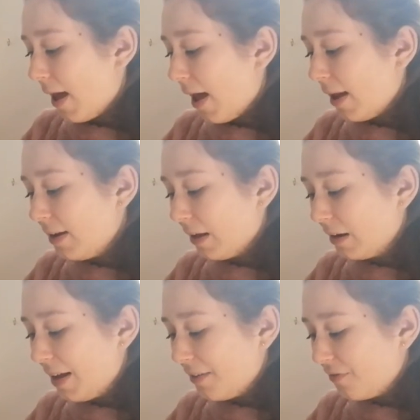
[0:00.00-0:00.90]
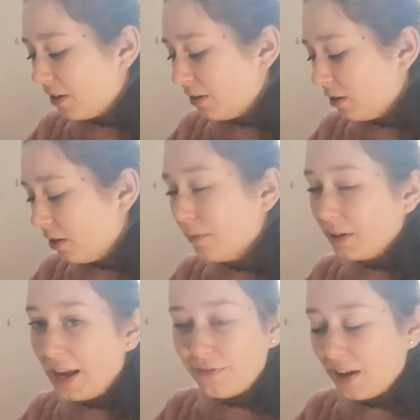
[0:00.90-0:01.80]
And the
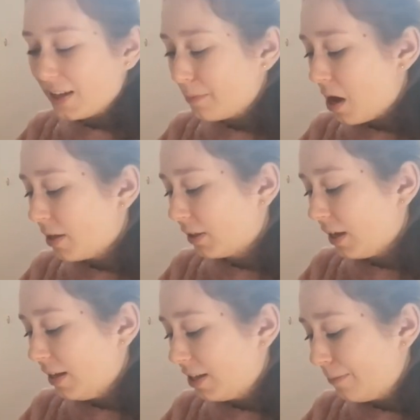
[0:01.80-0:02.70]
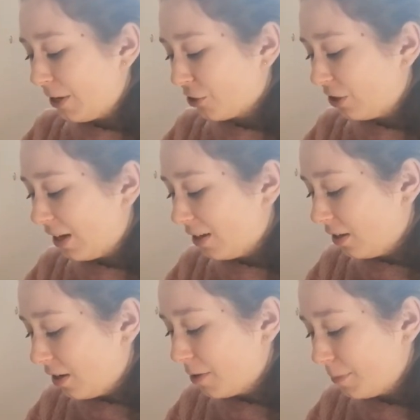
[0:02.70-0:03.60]
clay face mask is
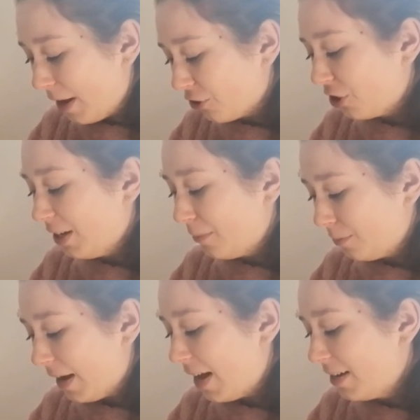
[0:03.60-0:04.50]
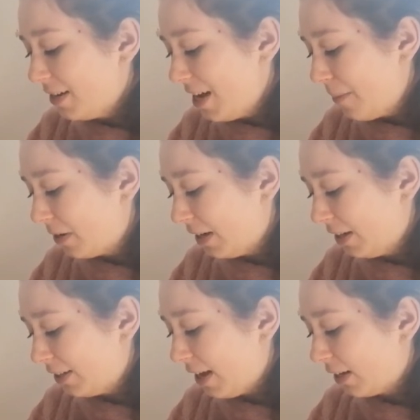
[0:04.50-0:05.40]
specially prepared deep
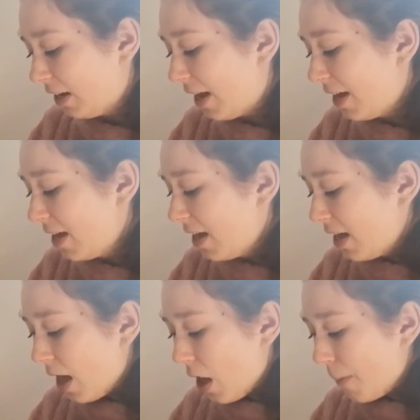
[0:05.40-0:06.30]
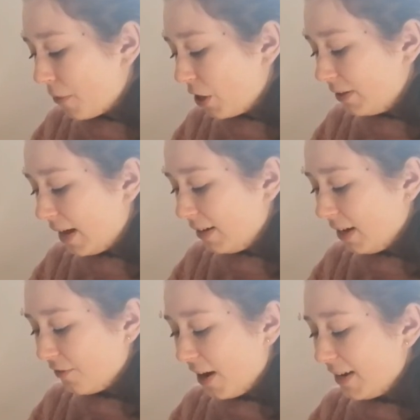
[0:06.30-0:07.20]
cleansing clay
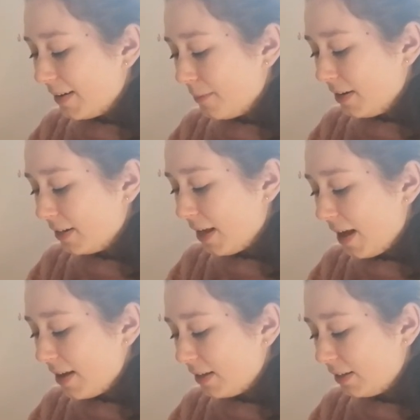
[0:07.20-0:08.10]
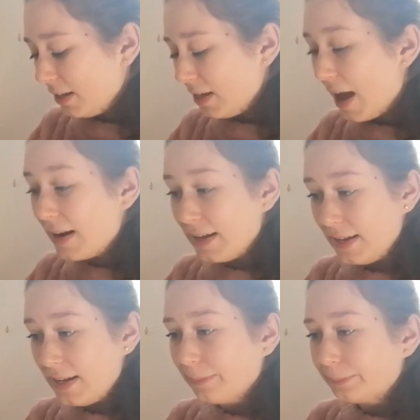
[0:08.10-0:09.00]
containing vitamin A, C and
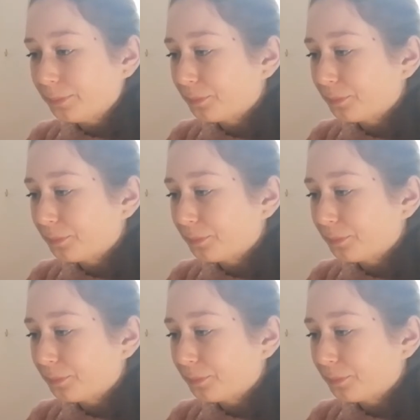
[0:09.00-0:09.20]
E.